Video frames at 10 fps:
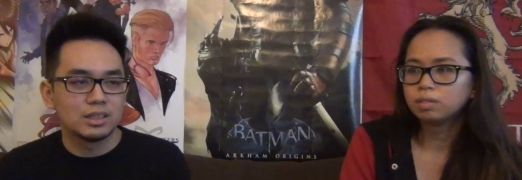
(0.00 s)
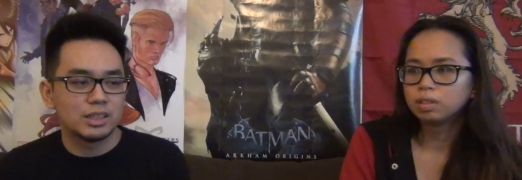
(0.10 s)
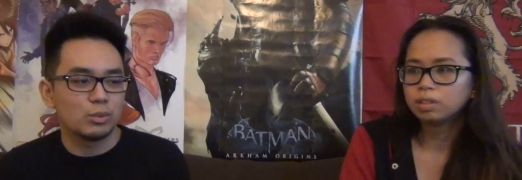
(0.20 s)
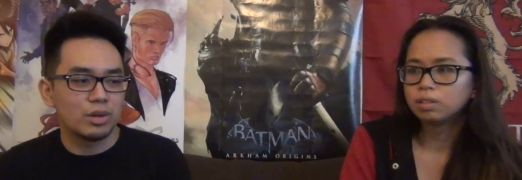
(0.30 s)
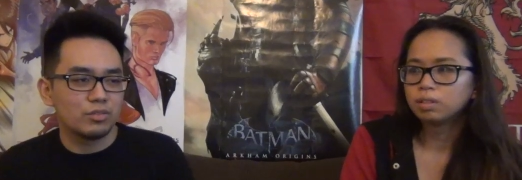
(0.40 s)

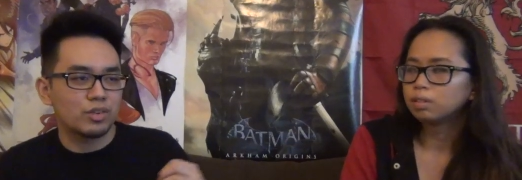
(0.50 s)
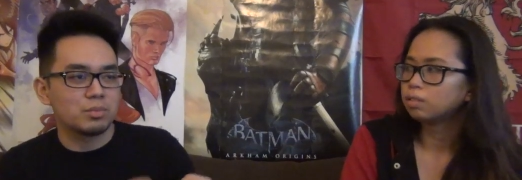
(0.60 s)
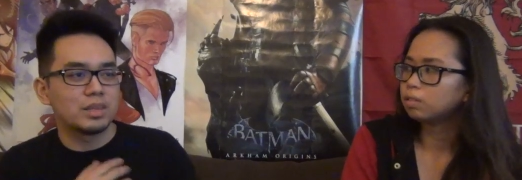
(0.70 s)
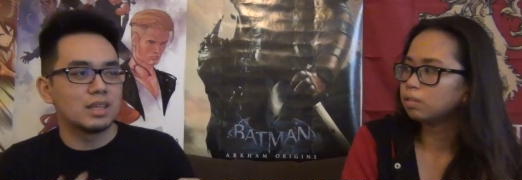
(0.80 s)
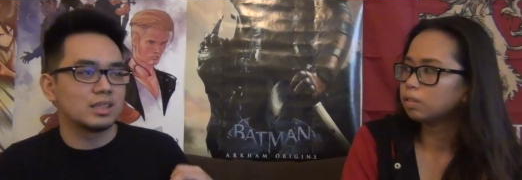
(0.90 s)
Speaker 1: She went
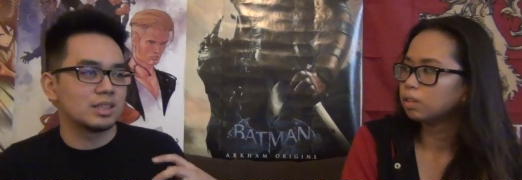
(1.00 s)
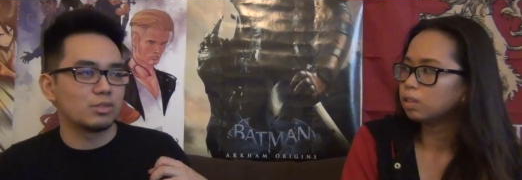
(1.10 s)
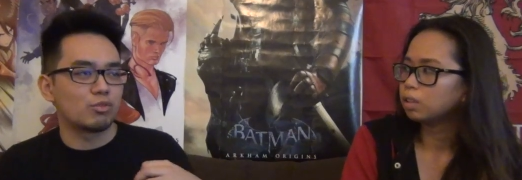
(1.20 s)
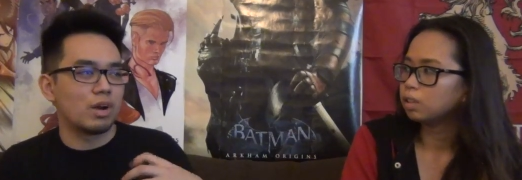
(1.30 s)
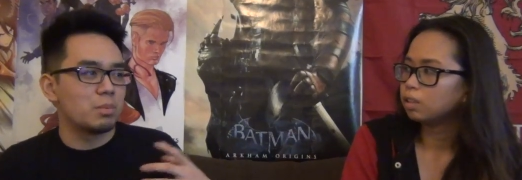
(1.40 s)
from
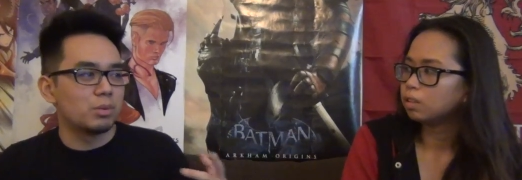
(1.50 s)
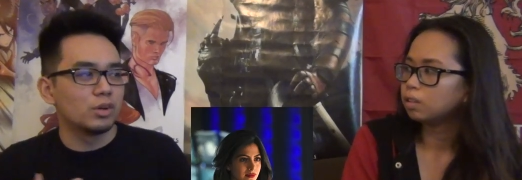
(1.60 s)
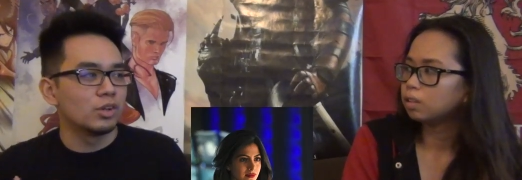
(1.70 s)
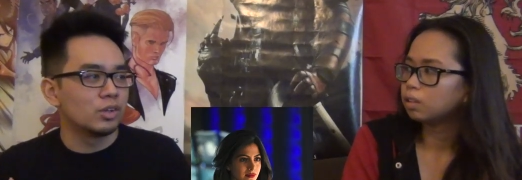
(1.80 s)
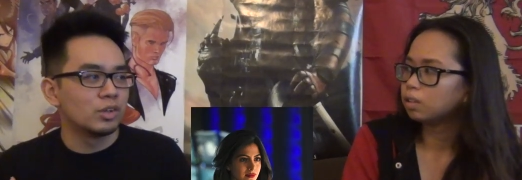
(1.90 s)
this
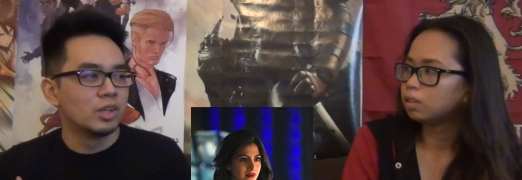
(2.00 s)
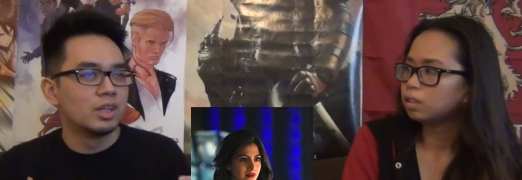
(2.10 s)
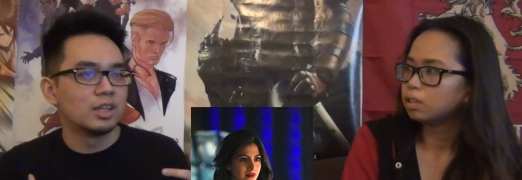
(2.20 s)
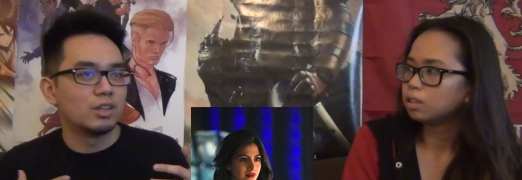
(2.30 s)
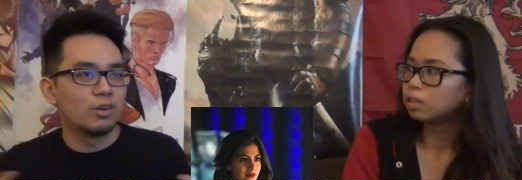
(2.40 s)
rebel,
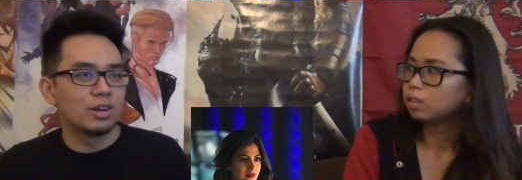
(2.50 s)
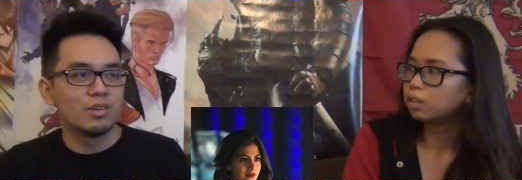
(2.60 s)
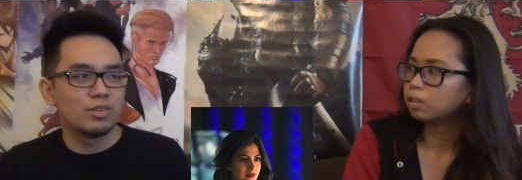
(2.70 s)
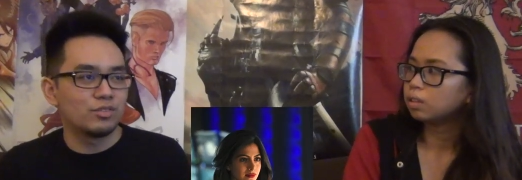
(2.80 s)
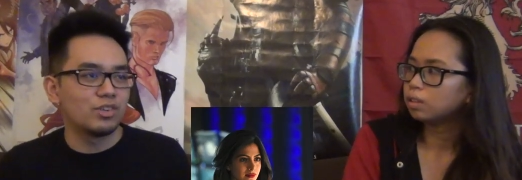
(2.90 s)
don't
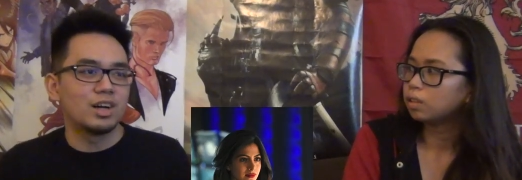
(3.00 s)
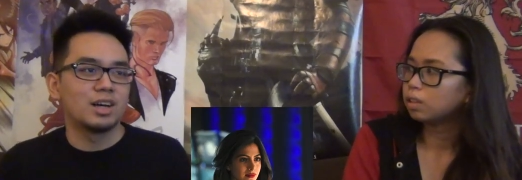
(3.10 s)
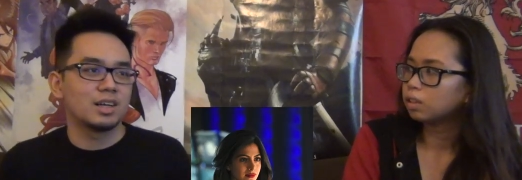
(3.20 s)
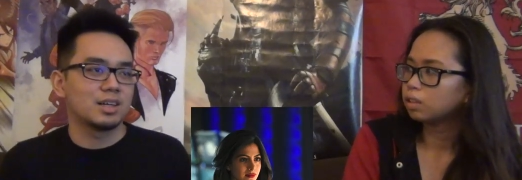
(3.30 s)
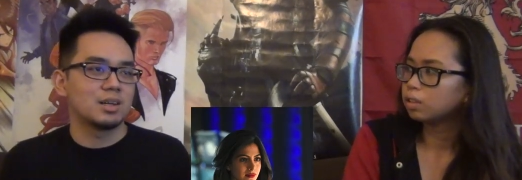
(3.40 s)
give a
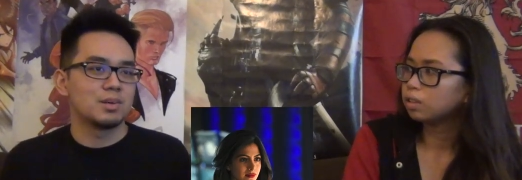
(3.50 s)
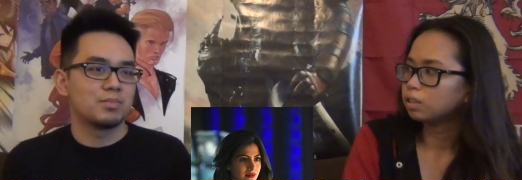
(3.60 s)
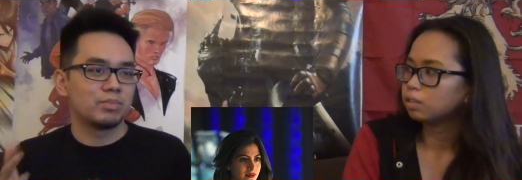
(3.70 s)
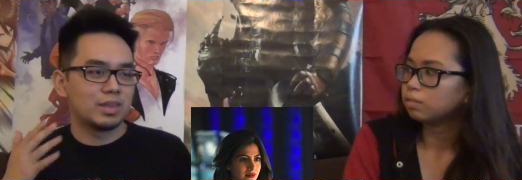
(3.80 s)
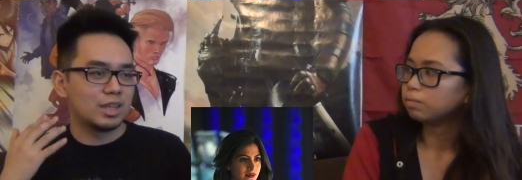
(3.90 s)
fuck,
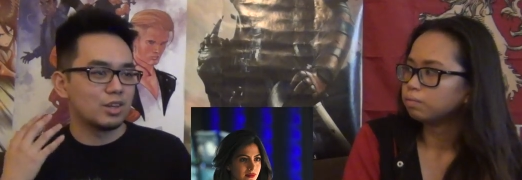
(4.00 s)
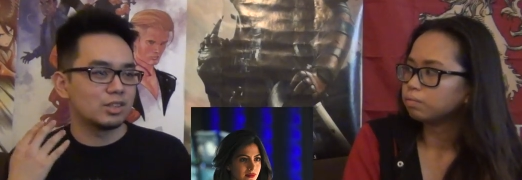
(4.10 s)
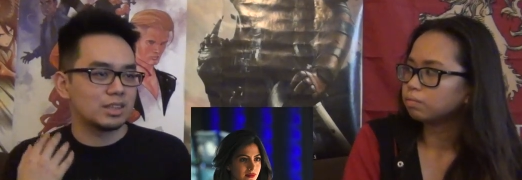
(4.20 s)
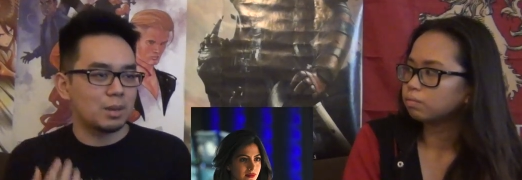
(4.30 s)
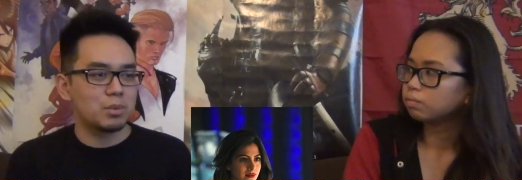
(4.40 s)
you
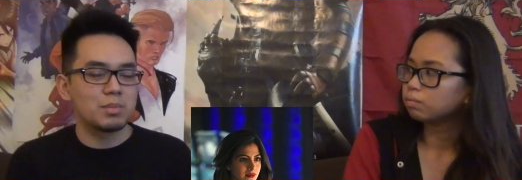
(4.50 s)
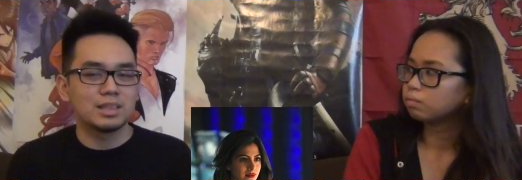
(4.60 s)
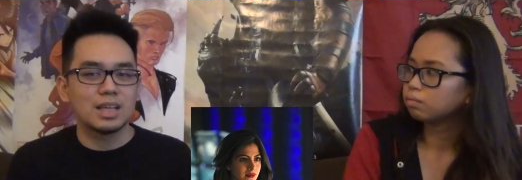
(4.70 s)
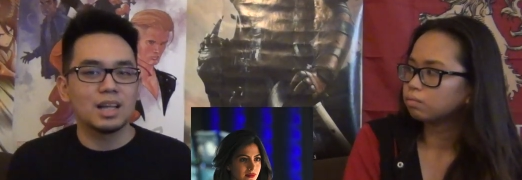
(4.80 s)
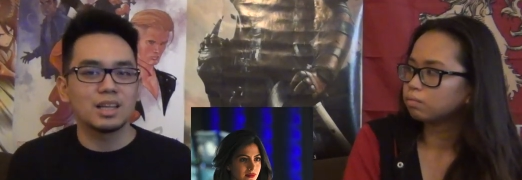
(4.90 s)
know, type of
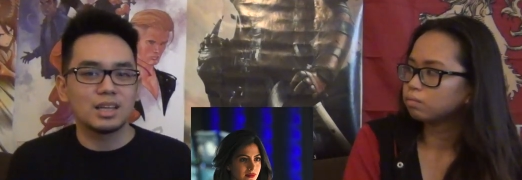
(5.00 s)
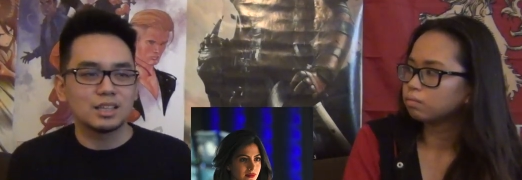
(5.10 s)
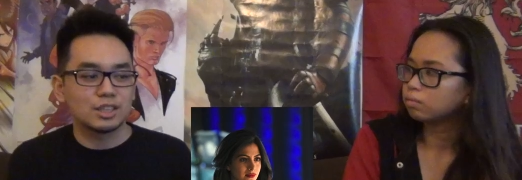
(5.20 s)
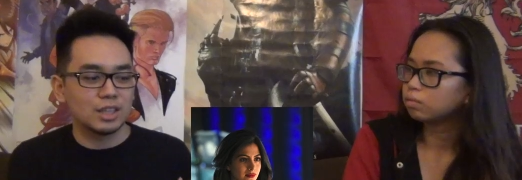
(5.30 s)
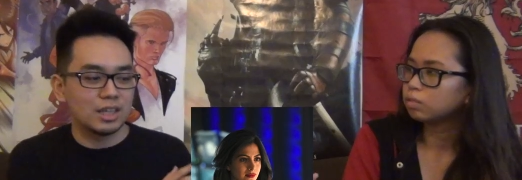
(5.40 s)

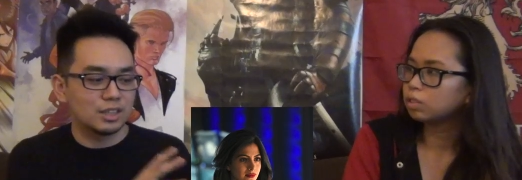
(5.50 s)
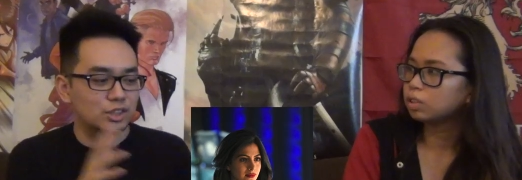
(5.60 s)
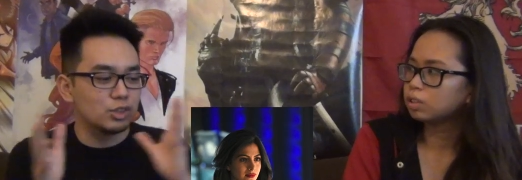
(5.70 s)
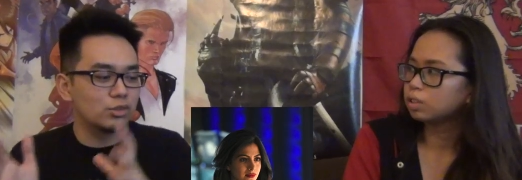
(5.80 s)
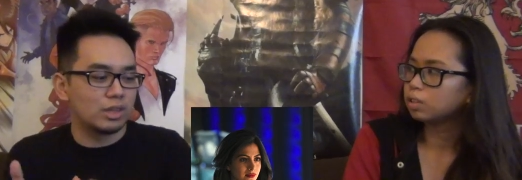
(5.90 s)
mentality
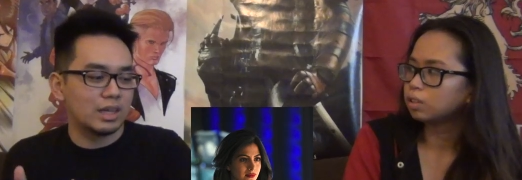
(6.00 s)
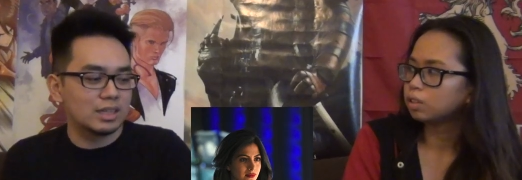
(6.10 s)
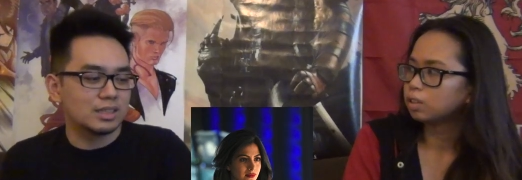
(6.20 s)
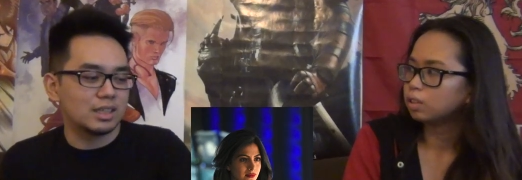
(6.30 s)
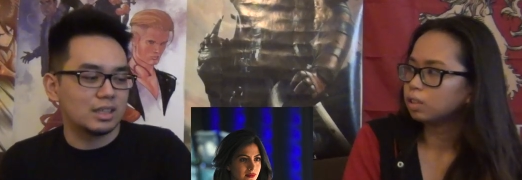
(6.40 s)
into the
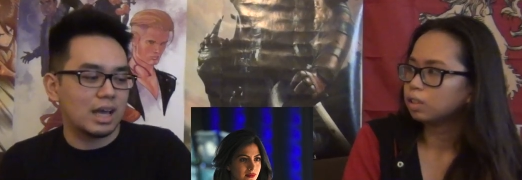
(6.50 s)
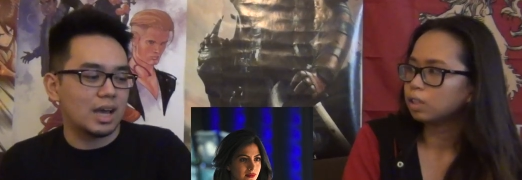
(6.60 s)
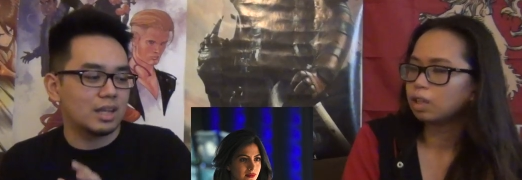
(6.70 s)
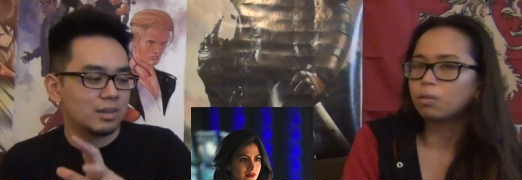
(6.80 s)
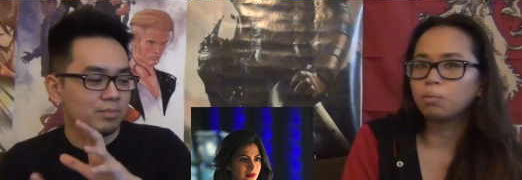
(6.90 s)
Izzy
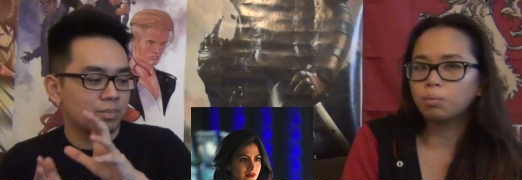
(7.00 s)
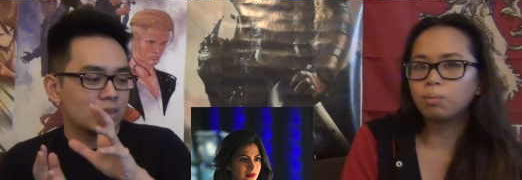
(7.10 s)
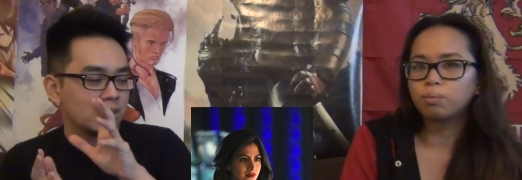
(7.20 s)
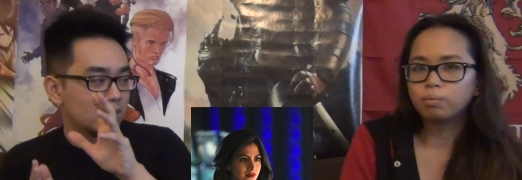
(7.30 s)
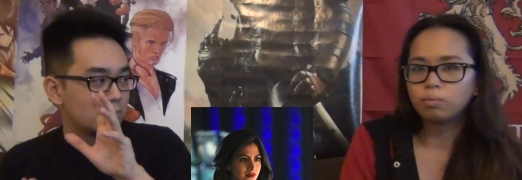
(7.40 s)
that
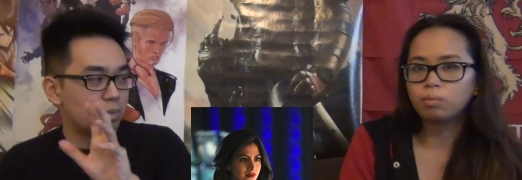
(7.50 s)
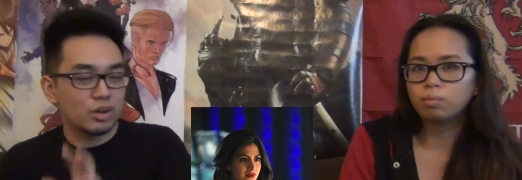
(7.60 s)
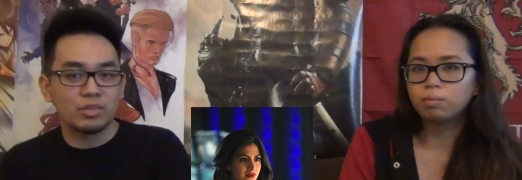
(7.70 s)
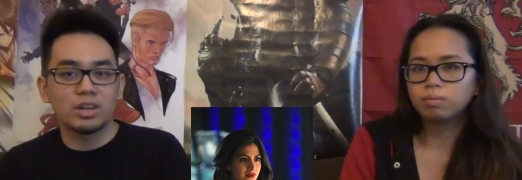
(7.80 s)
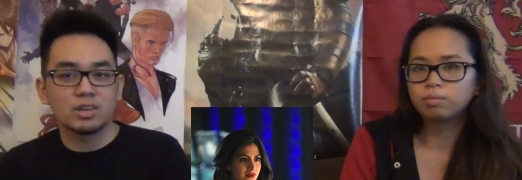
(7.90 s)

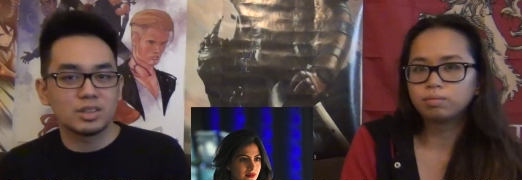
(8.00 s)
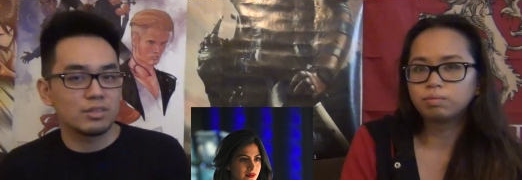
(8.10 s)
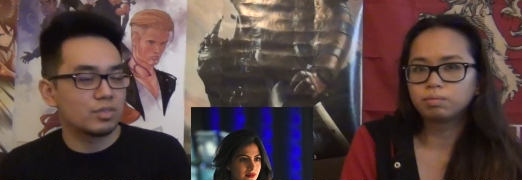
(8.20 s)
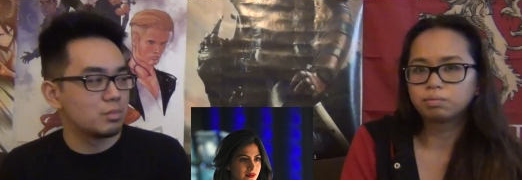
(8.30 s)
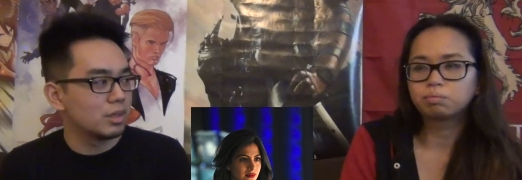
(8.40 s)
book readers
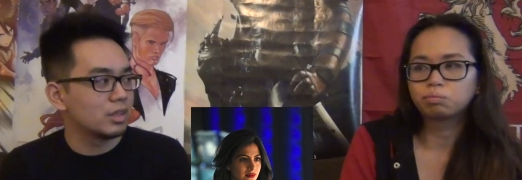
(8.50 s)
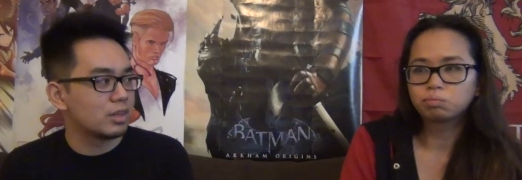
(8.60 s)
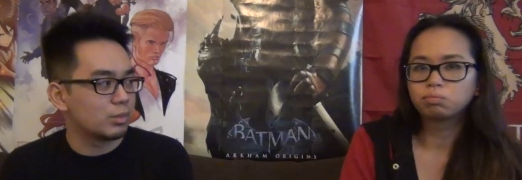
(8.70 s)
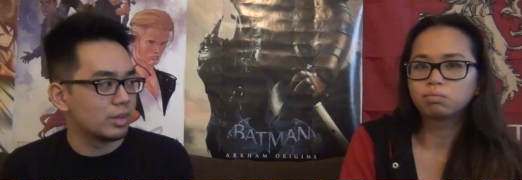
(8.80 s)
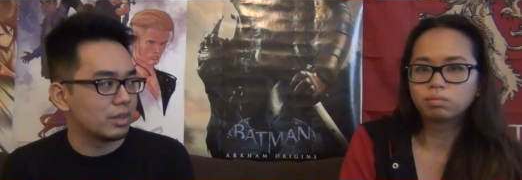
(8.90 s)
are
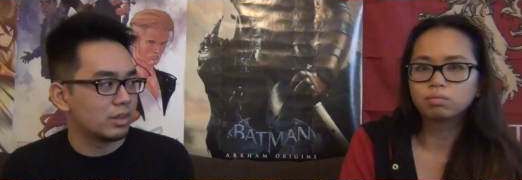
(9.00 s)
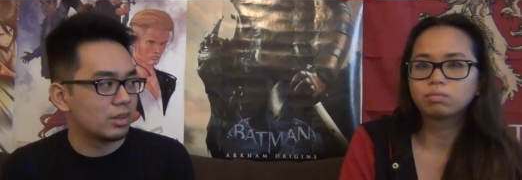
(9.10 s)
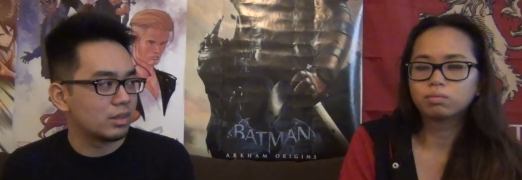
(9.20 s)
familiar with.